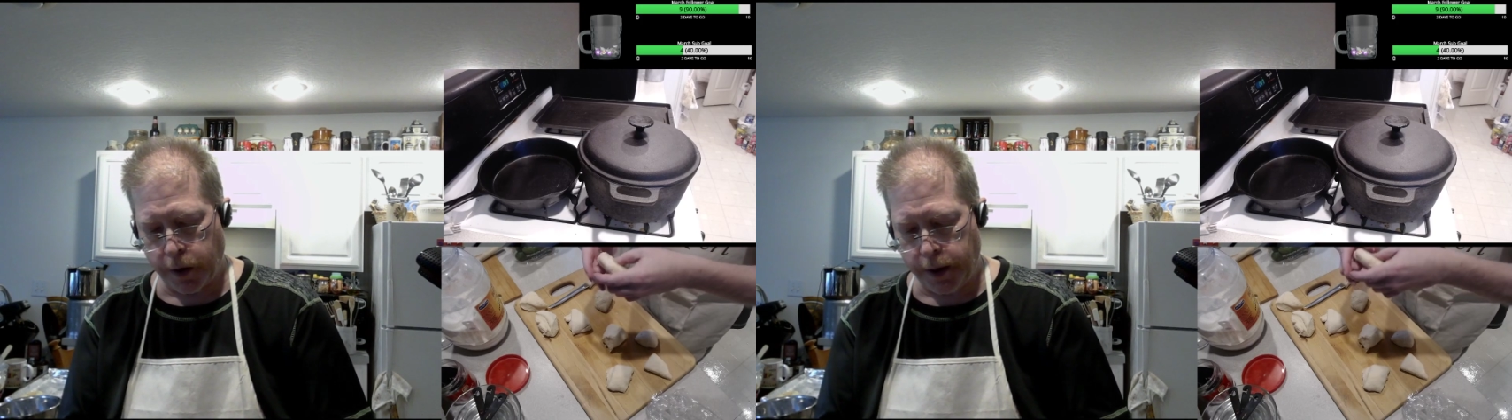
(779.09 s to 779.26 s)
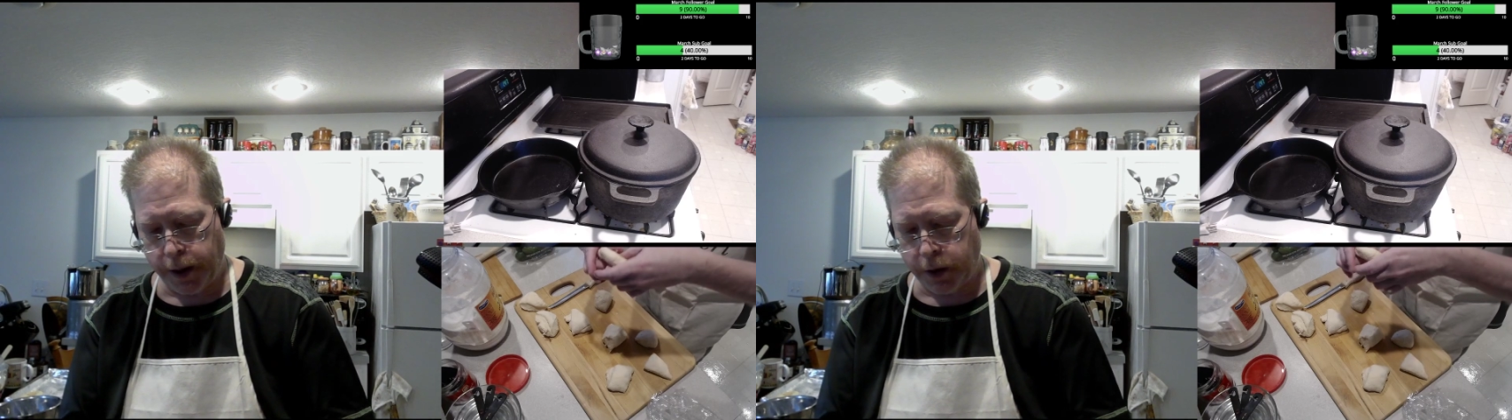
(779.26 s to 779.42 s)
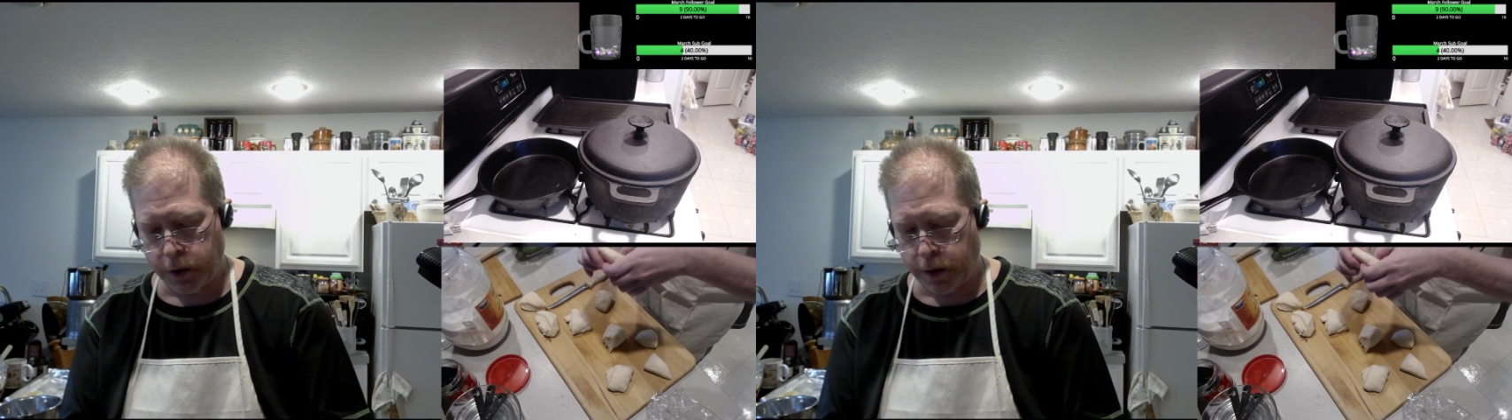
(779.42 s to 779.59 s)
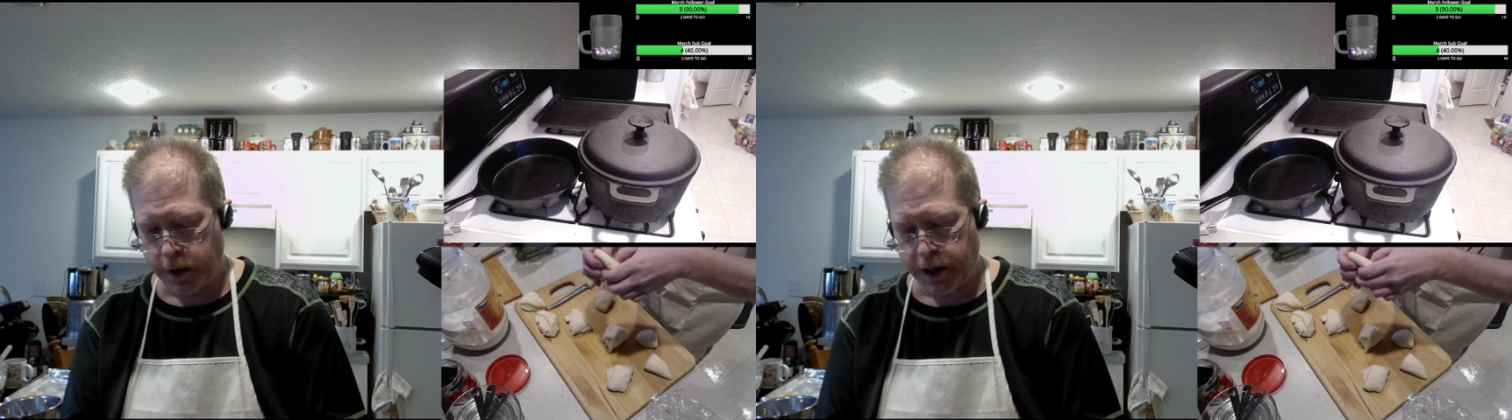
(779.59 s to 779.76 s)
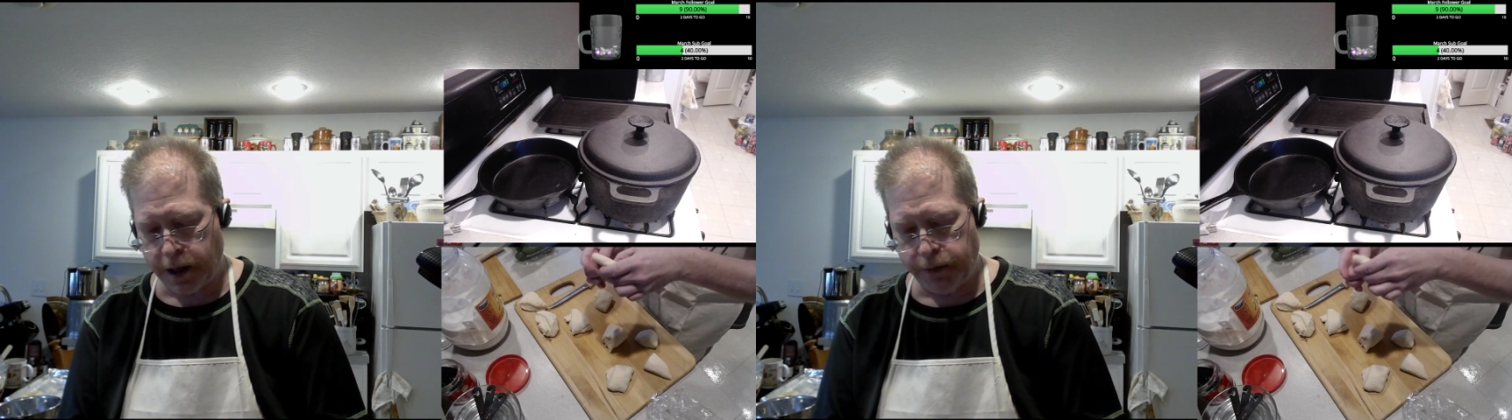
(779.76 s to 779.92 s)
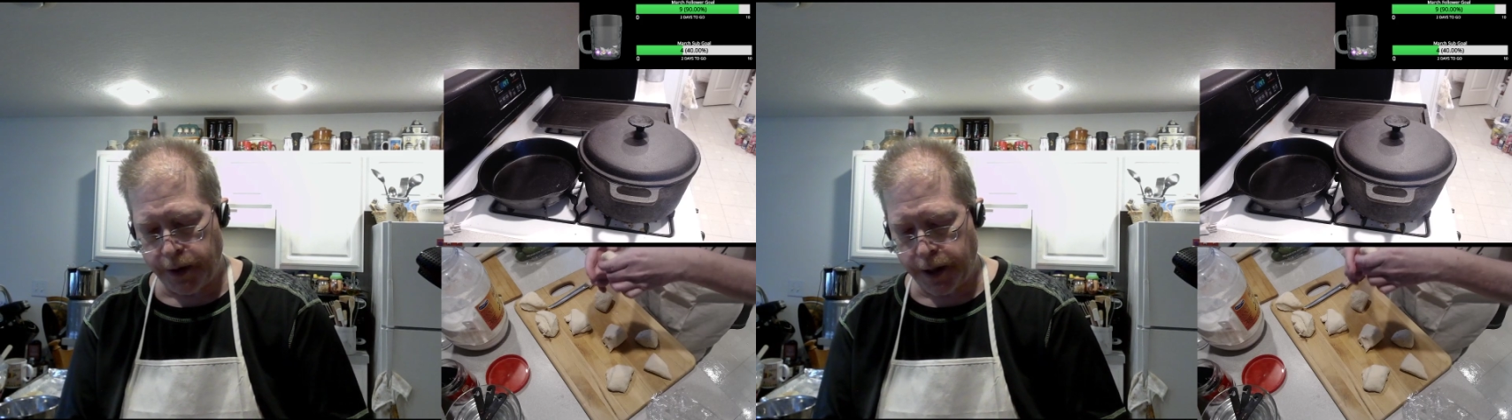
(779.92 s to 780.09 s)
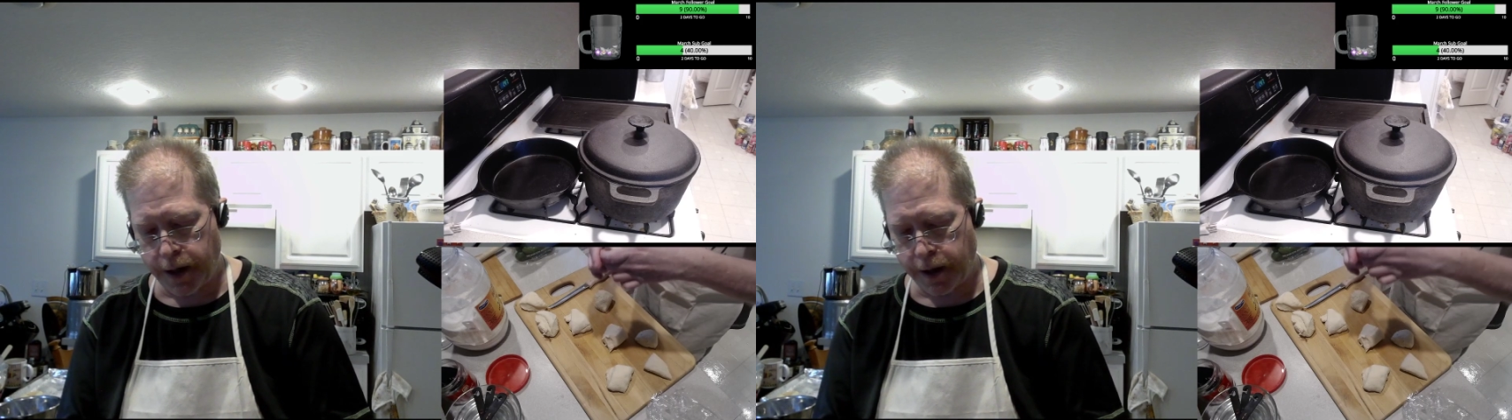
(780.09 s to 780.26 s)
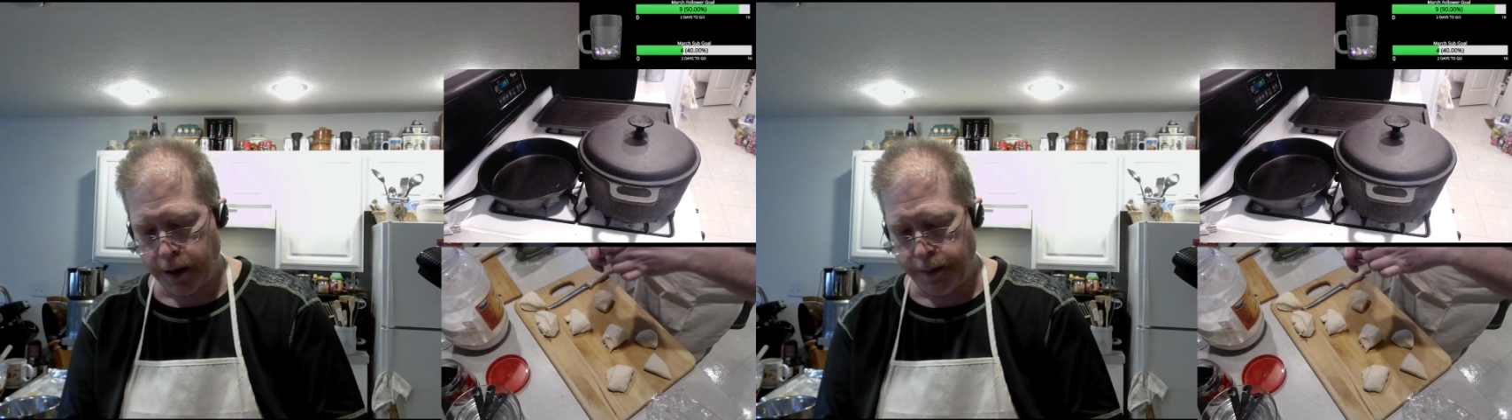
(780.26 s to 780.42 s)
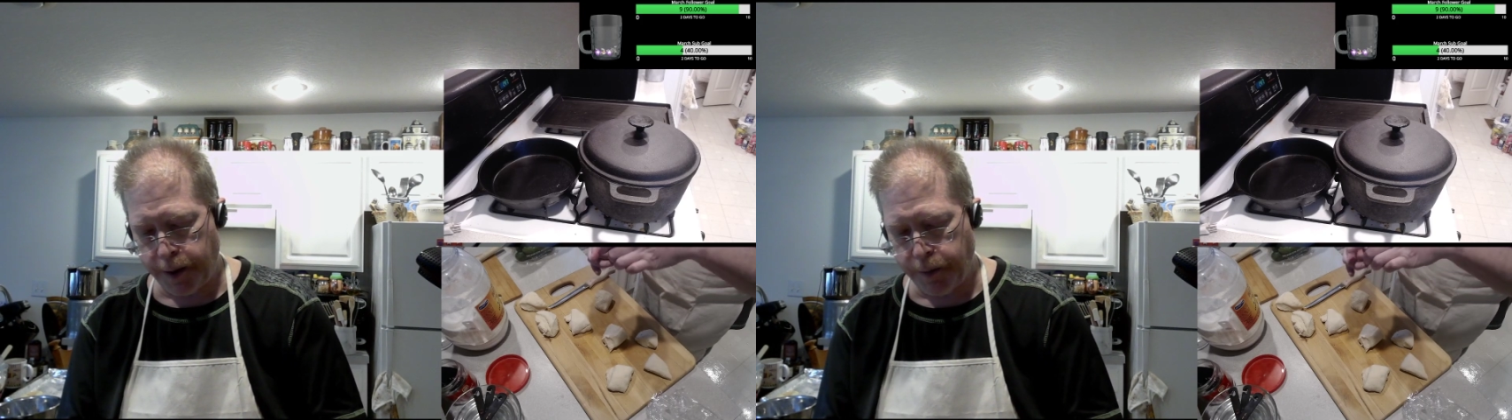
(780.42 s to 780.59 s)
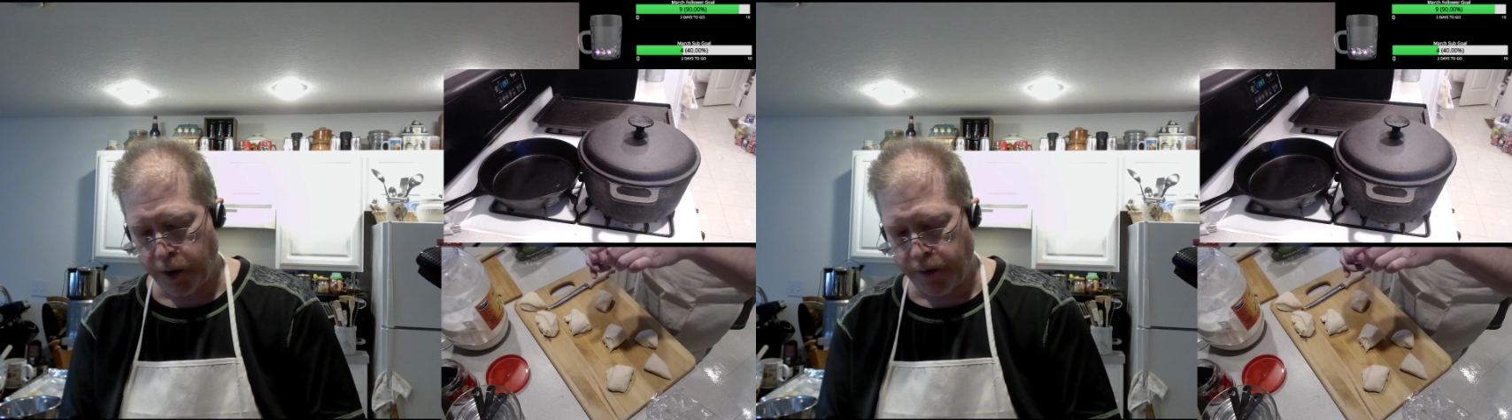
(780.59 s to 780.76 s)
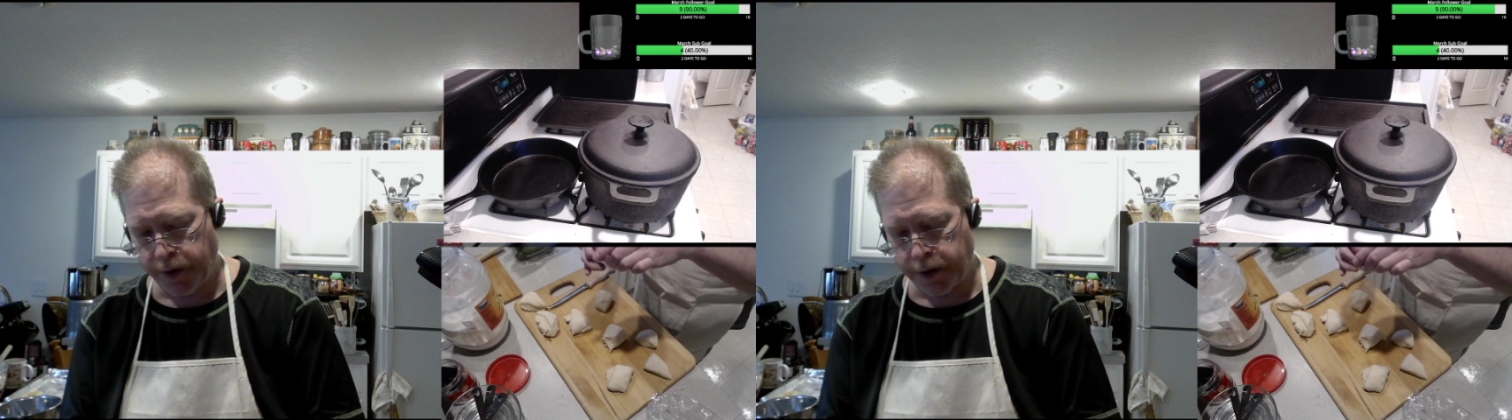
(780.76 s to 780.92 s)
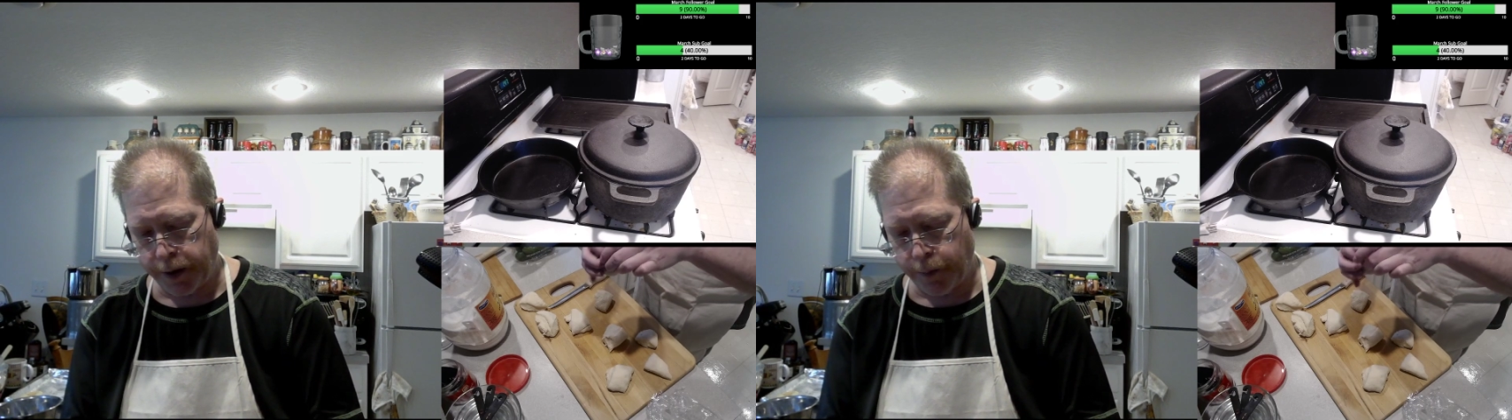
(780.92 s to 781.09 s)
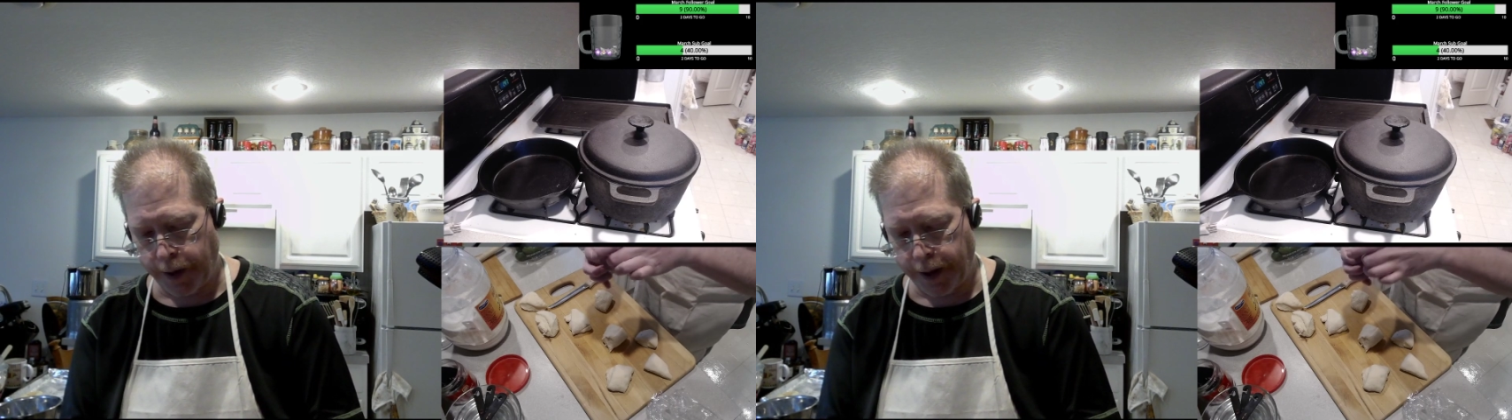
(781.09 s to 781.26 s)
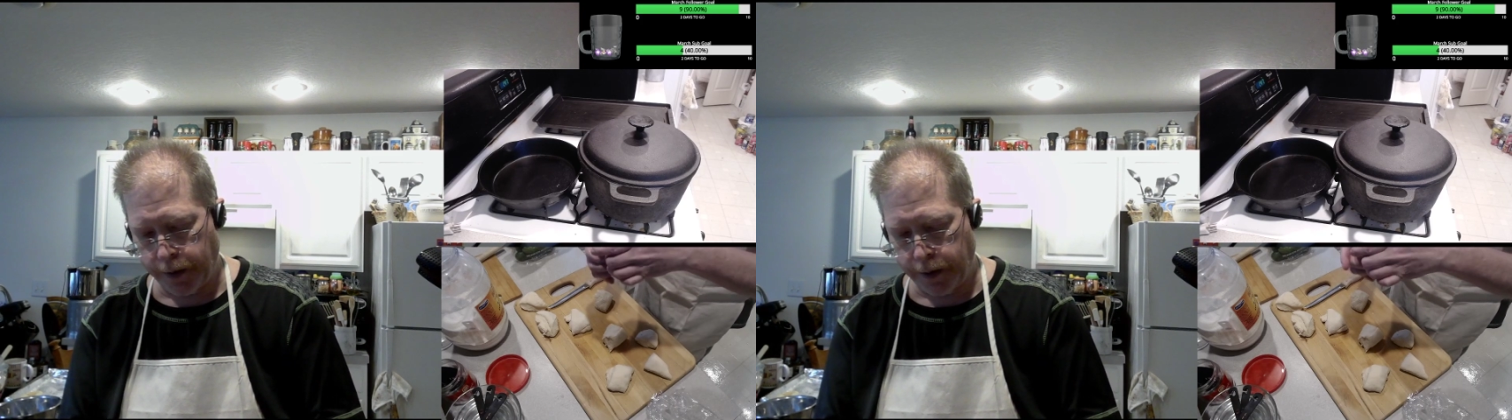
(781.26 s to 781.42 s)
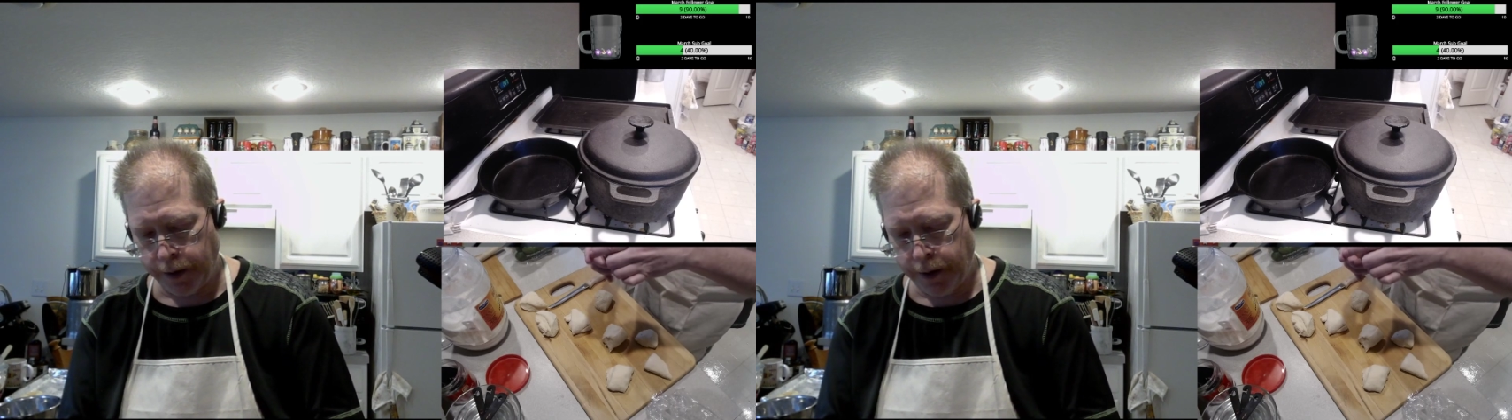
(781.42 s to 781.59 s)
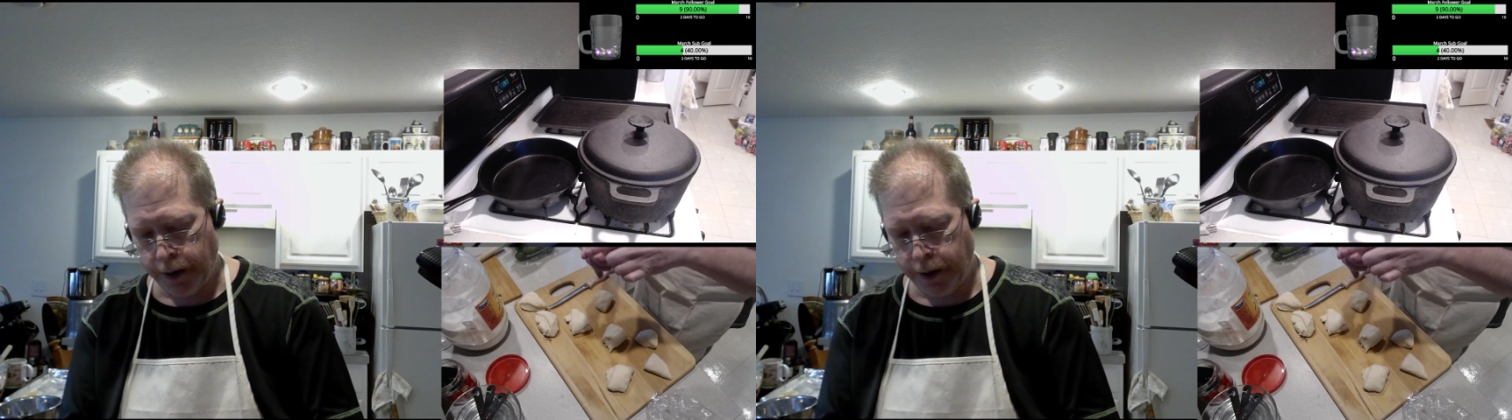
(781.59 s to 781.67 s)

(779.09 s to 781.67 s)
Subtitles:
these are definitely not going to be perfectly round.